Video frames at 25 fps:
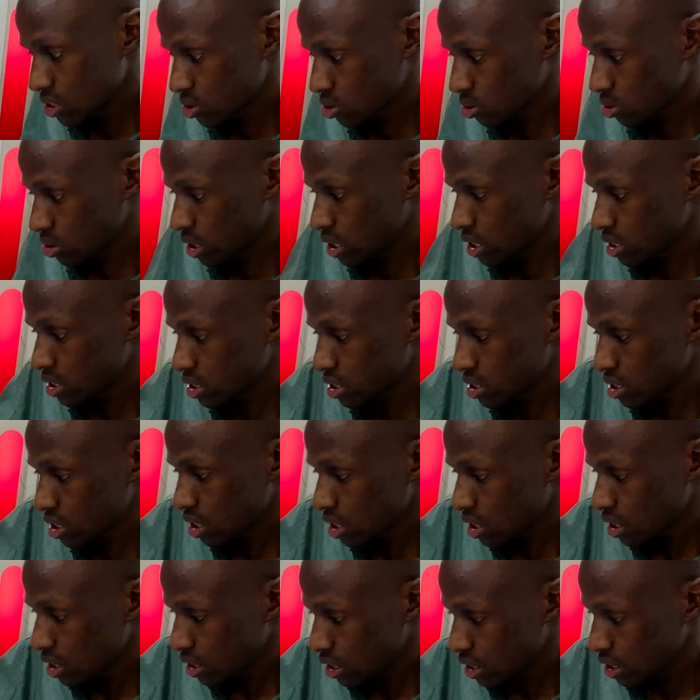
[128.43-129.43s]
so that
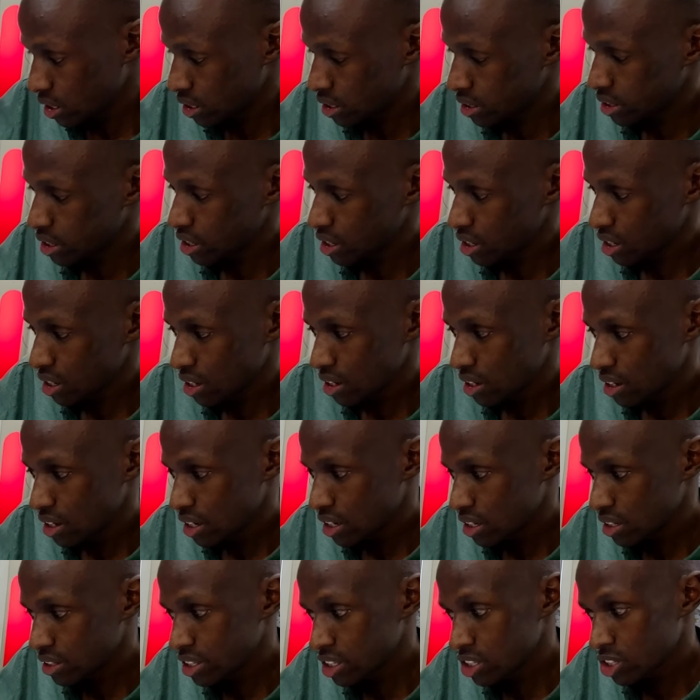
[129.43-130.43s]

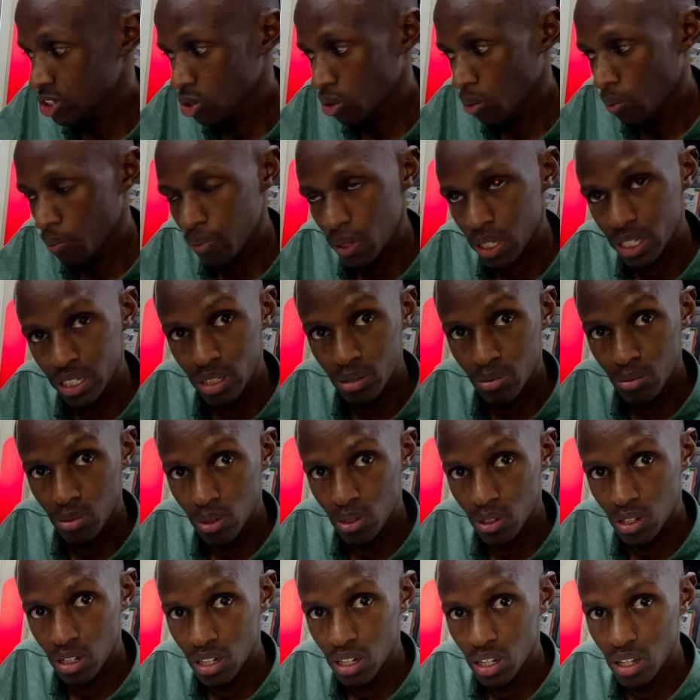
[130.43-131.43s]
it is
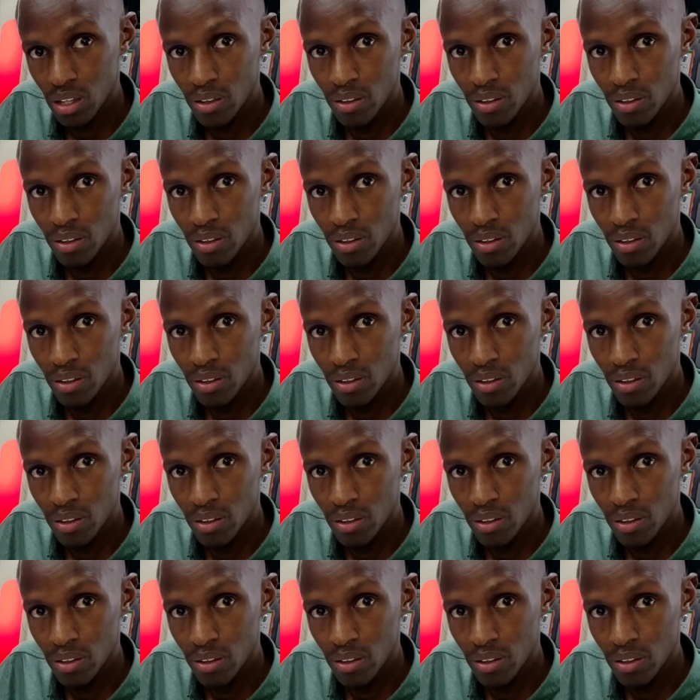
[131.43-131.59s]
compatible